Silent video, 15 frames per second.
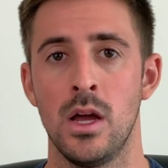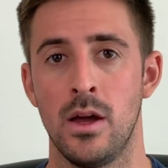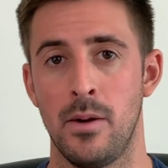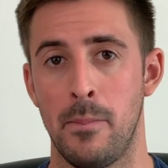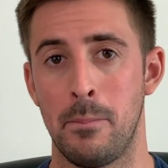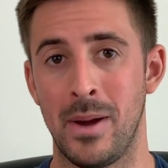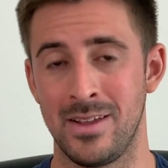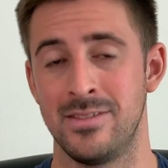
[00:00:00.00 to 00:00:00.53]

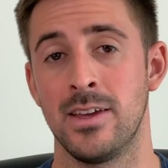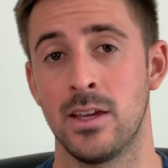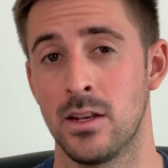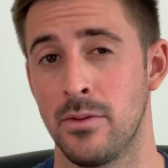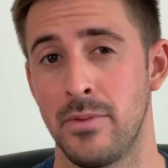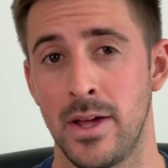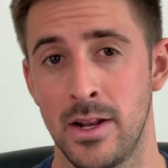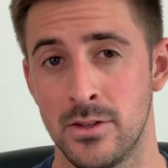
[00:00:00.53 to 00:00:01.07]
by taking
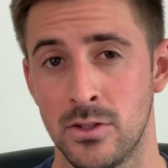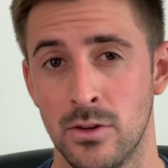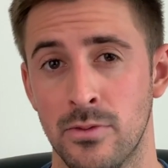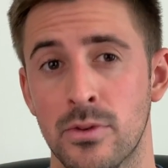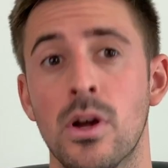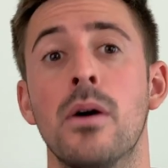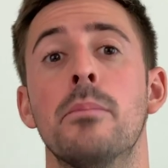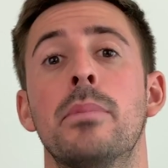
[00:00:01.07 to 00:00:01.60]
advantage of
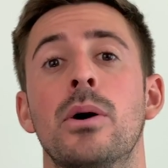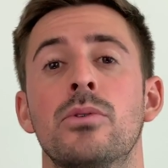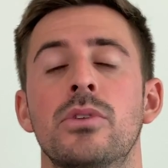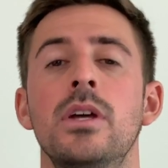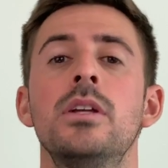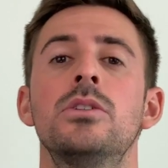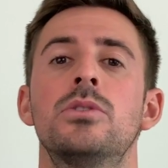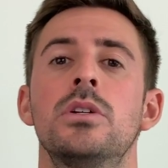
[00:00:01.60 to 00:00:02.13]
compound
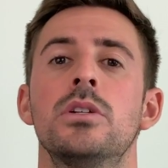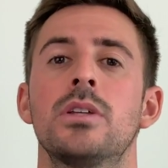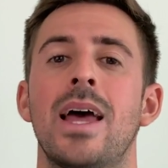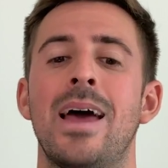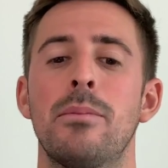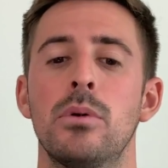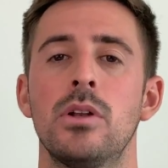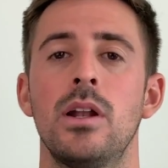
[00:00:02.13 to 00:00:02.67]
interest,
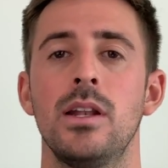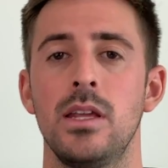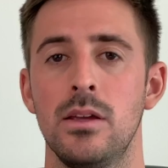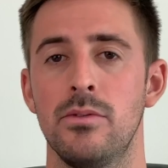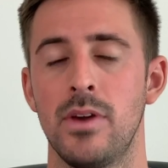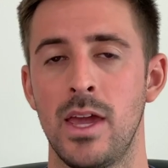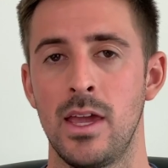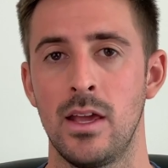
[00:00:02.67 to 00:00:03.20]
I'm going to
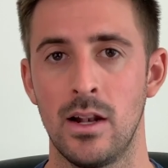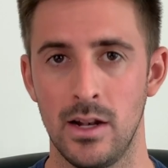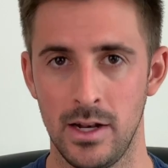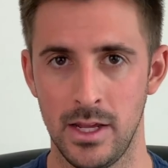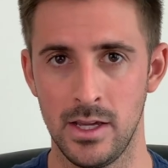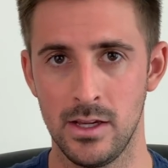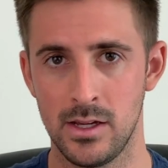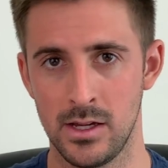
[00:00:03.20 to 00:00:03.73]
leave a
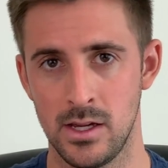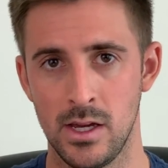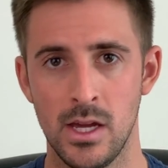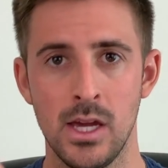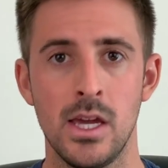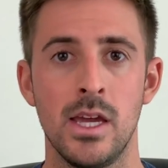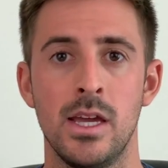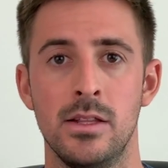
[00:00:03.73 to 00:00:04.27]
link
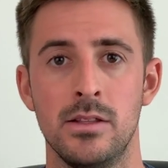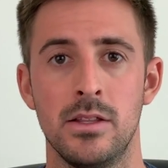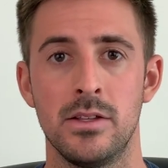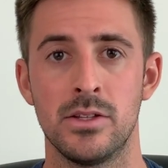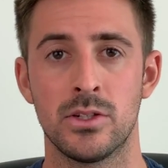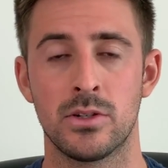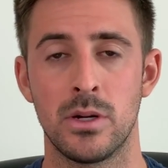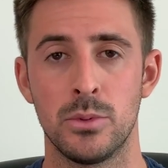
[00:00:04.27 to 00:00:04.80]
in the
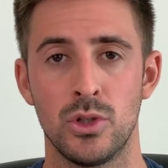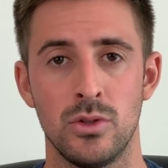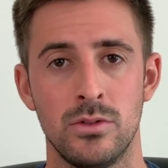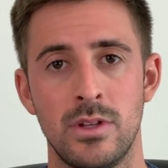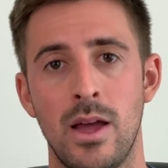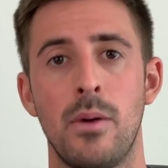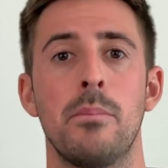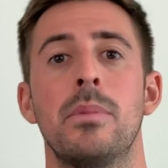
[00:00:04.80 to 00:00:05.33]
description
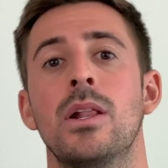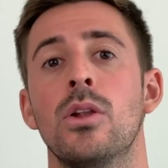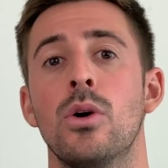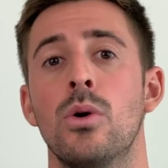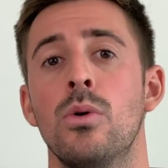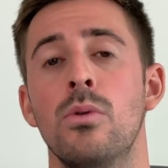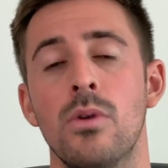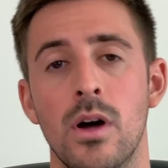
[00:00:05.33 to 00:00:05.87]
down
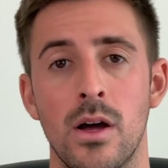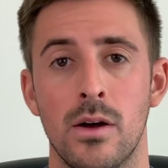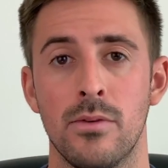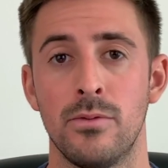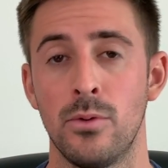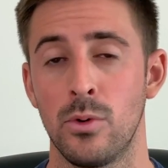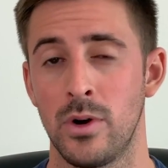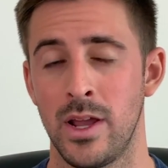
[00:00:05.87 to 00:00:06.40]
below
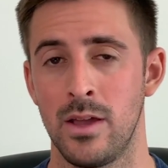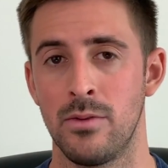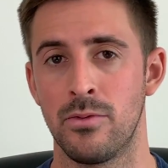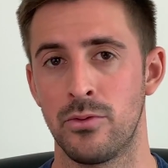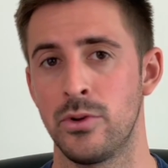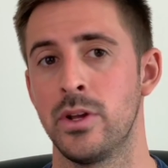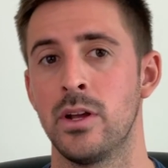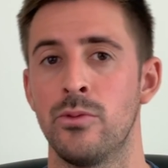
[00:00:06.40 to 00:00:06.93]
for a
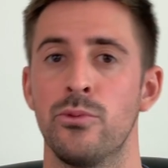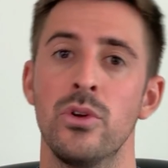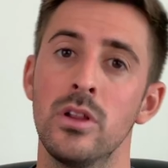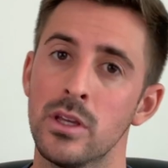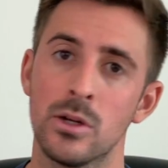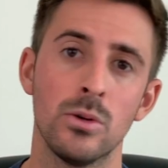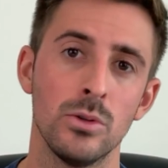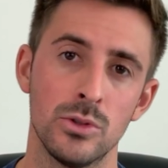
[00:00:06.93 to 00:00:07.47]
free and
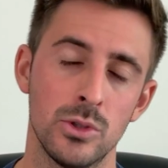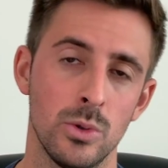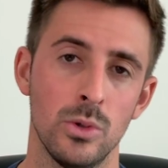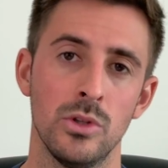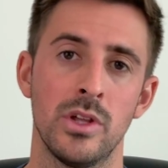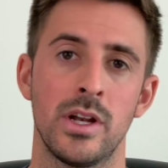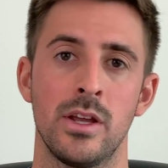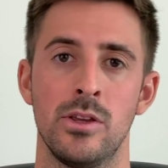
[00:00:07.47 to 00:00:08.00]
really cool tool
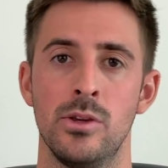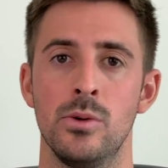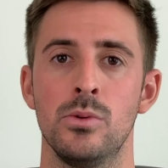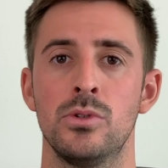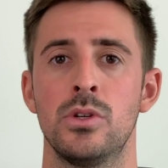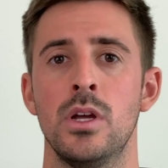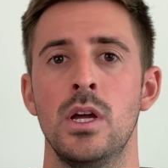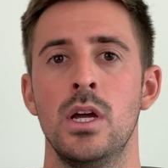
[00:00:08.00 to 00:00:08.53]
that I
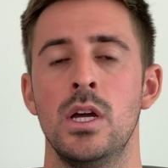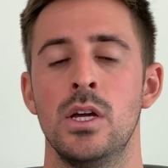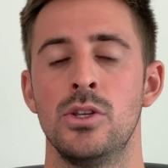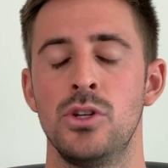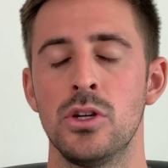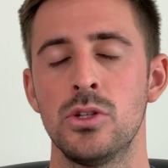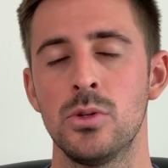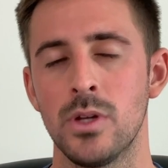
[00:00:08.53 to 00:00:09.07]
use
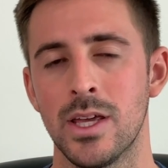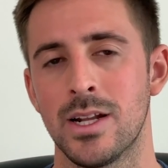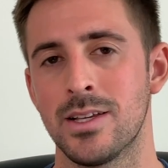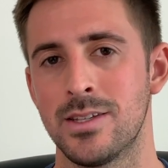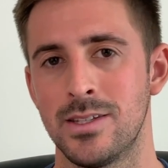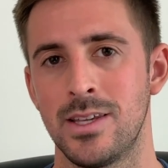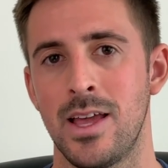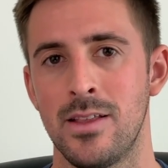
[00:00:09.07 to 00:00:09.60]
just to get a
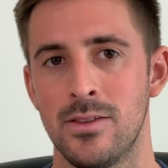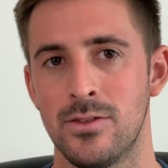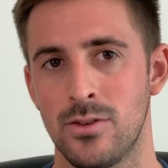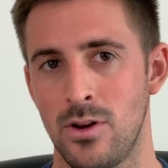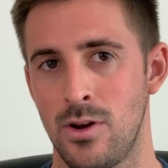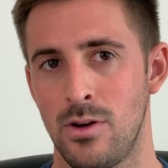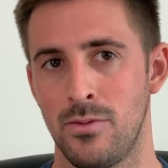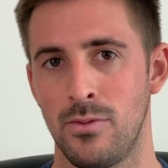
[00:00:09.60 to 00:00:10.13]
sense
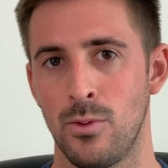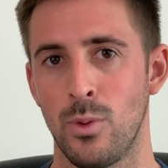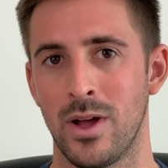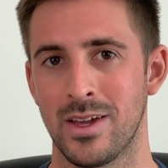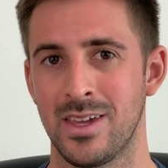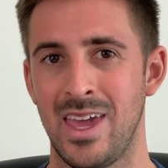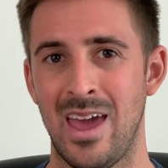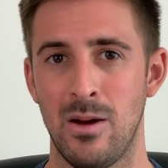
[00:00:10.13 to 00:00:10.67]
of
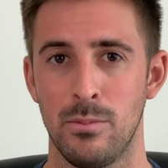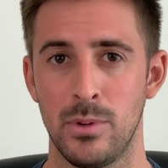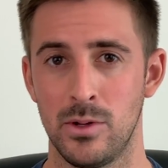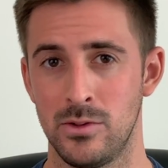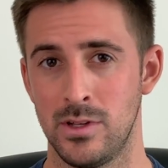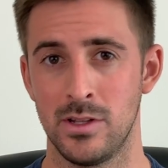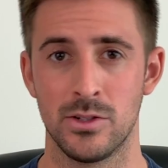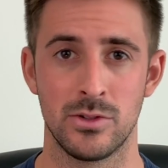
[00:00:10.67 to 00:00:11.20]
what
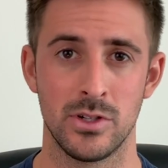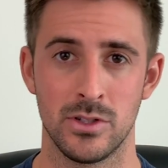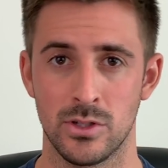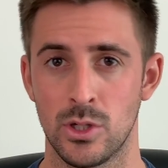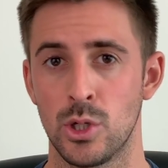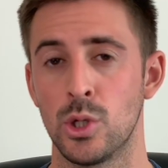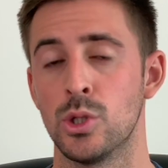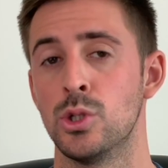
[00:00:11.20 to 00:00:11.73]
compound
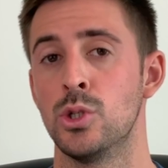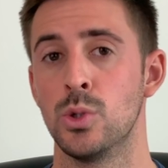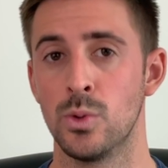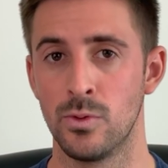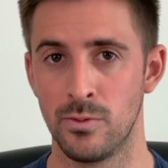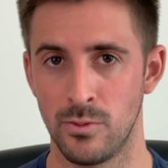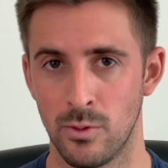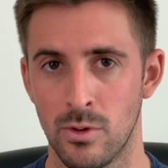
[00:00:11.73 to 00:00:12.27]
interest could do
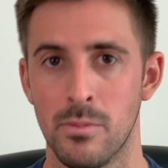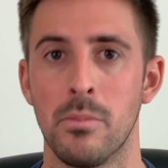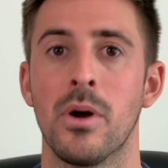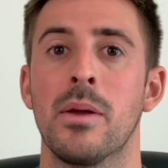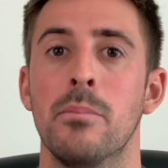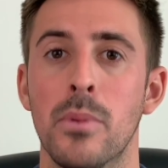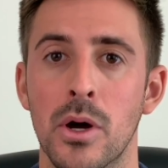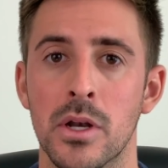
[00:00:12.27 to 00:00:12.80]
for my
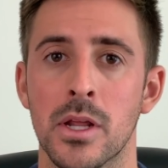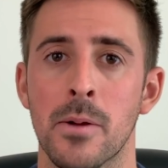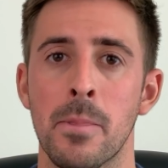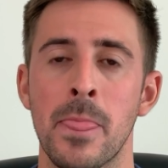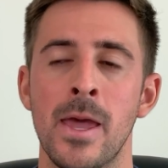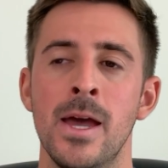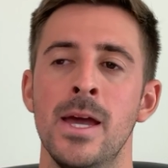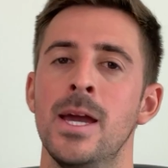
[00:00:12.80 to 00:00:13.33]
money.
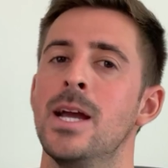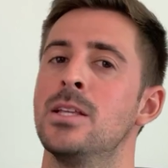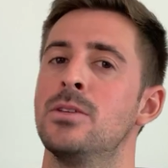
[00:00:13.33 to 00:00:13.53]
It's